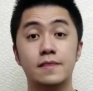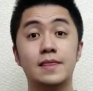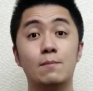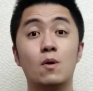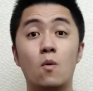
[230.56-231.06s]

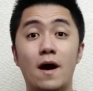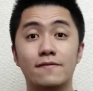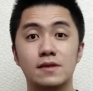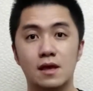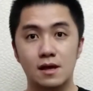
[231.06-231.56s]
Number
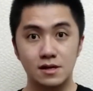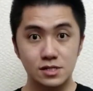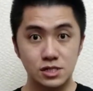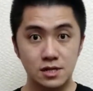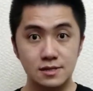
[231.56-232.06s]
1.
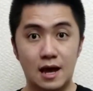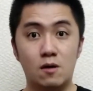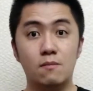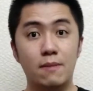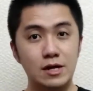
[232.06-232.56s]

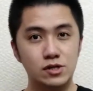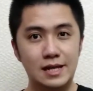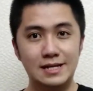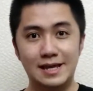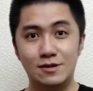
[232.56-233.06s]
Qingdao
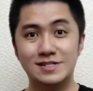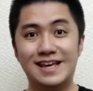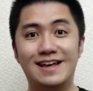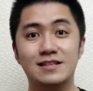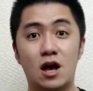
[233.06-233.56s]
majorly deals
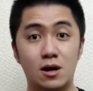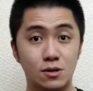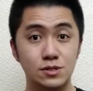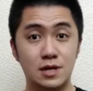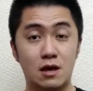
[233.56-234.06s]
in the
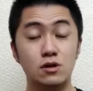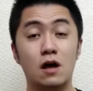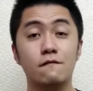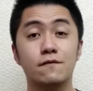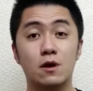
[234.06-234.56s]
wholesale
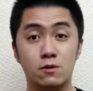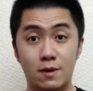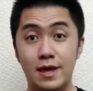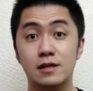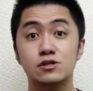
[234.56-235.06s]
of
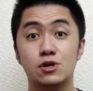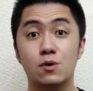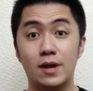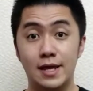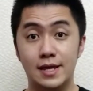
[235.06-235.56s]
Korean
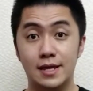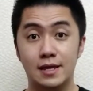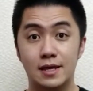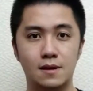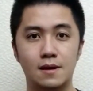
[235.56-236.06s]
jewelry.
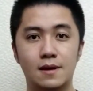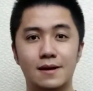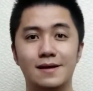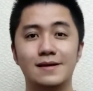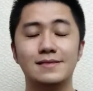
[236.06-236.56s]

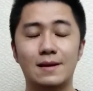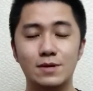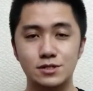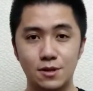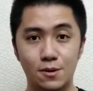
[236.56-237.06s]
Number
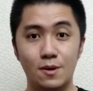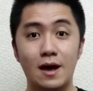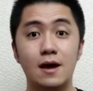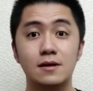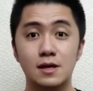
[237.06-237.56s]
2.
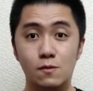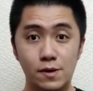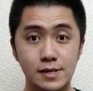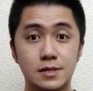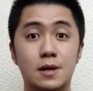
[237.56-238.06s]

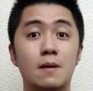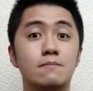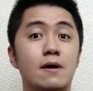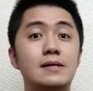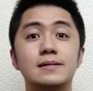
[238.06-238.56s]
Yiwu is a
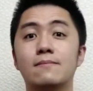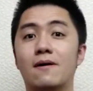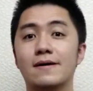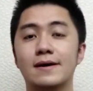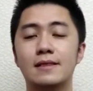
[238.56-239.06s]
commodity
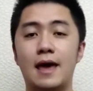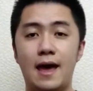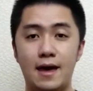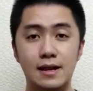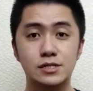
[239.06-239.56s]
market
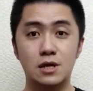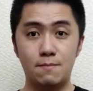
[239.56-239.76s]
and it's a